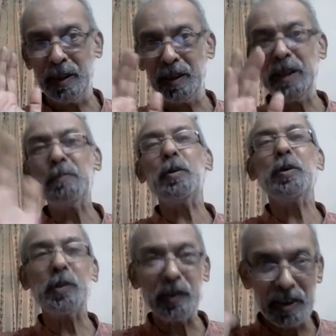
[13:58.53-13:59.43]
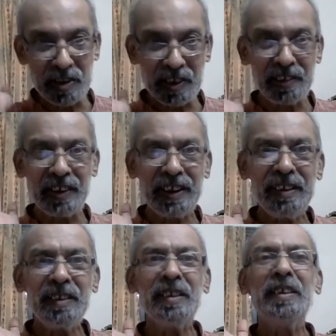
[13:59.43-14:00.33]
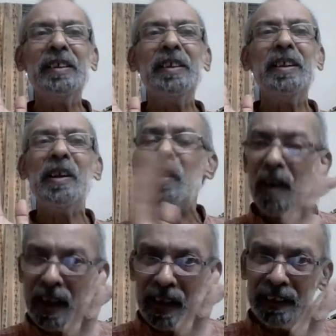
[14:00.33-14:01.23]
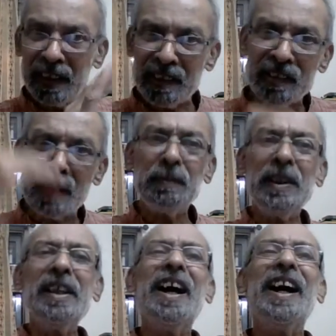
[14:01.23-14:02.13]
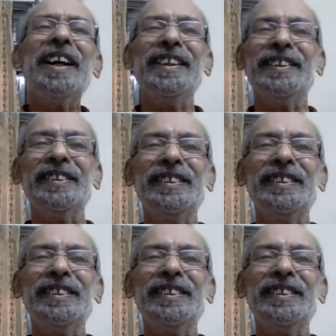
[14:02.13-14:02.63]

reproducing children. There is something higher,